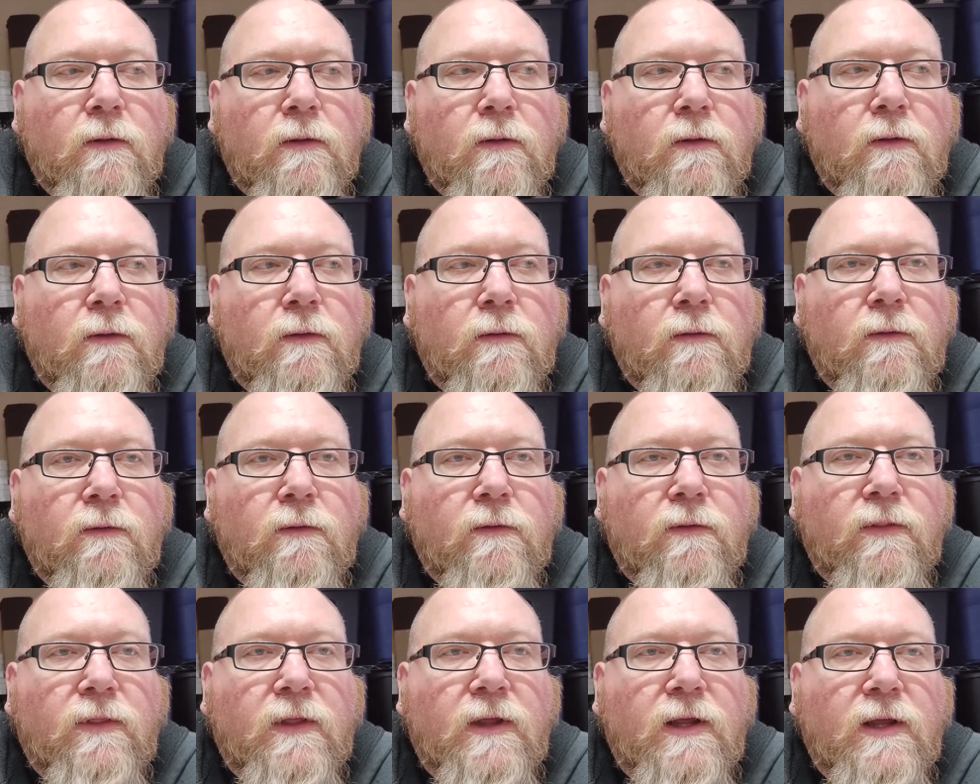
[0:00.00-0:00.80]

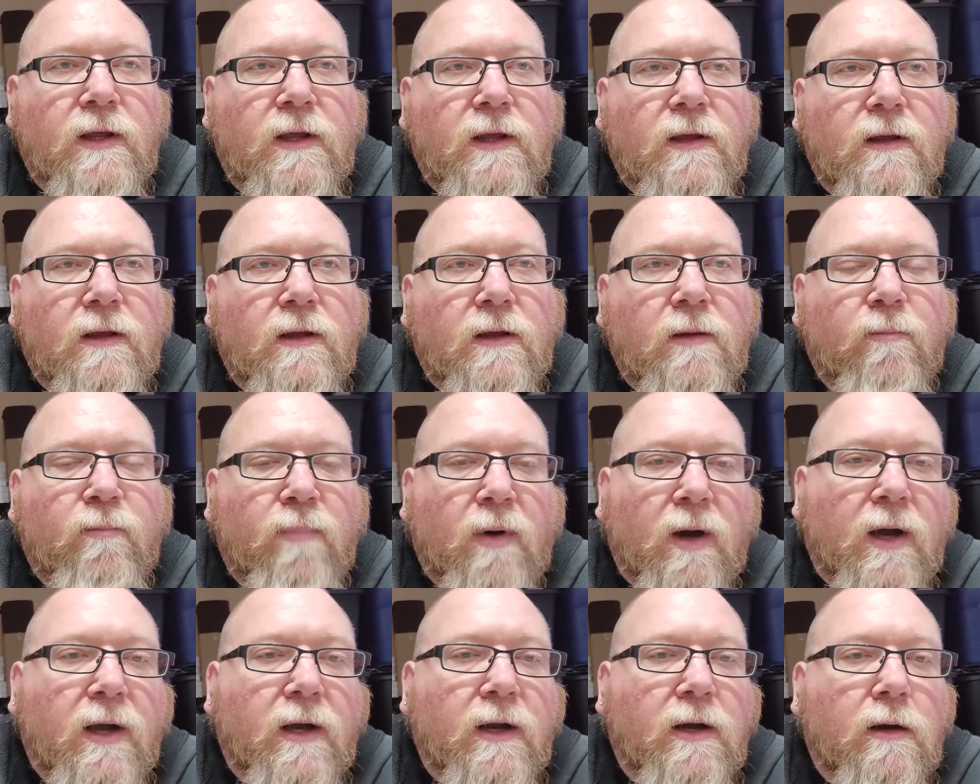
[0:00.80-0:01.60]
the
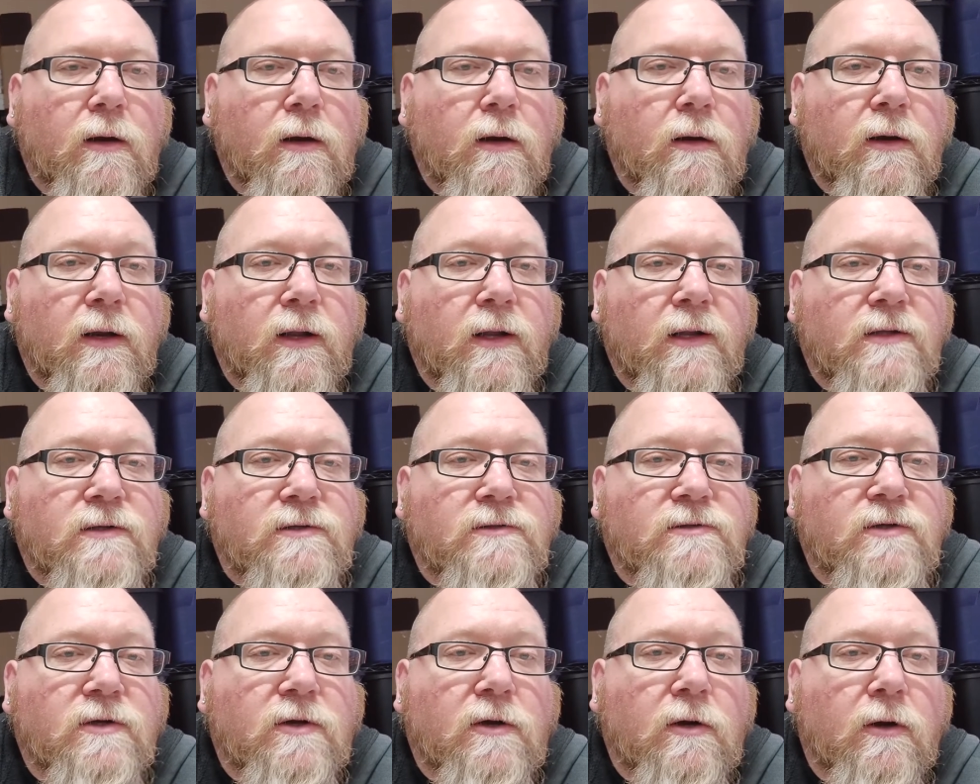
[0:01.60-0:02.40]
buyer needs
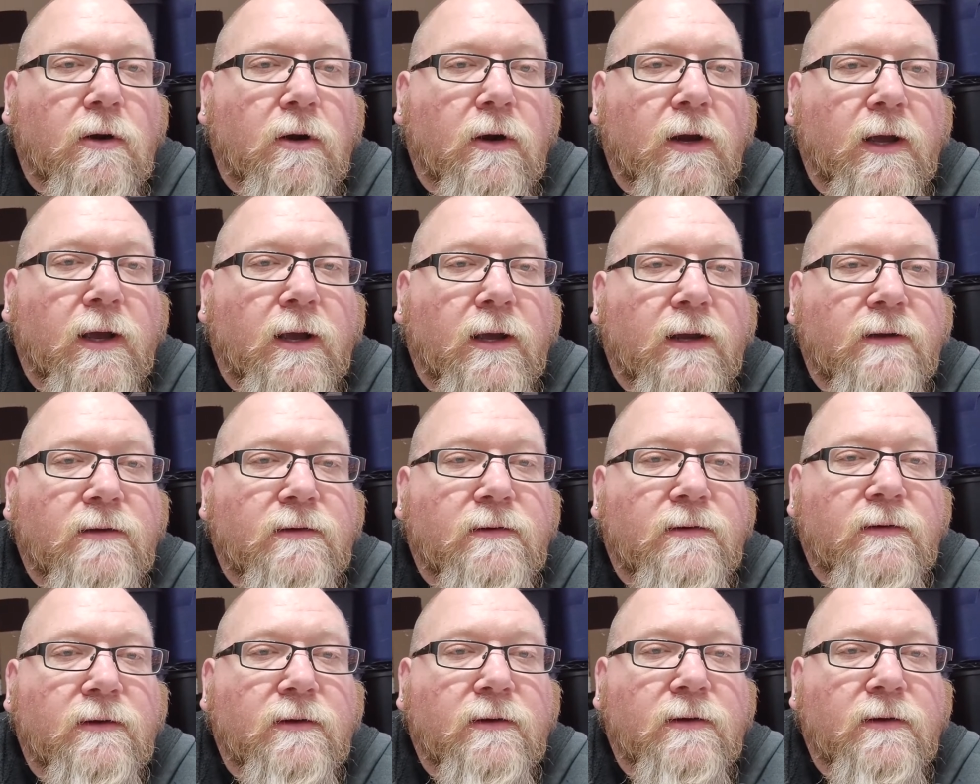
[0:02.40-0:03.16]
to correct.